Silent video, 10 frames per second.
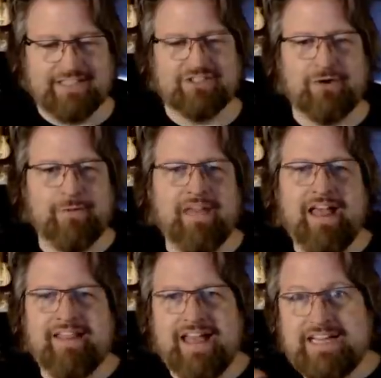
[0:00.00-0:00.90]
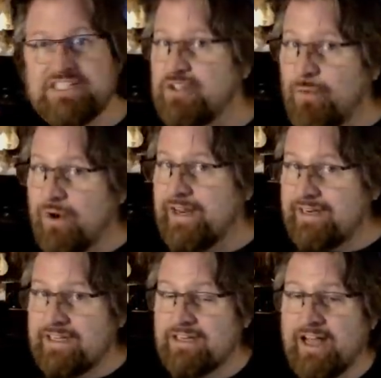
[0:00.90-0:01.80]
So that is the
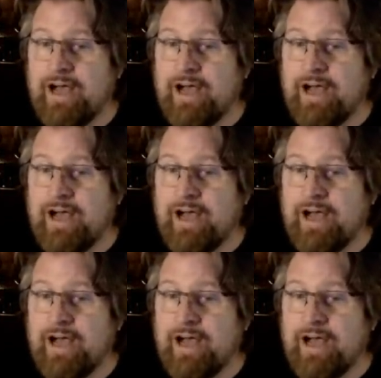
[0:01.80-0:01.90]
one little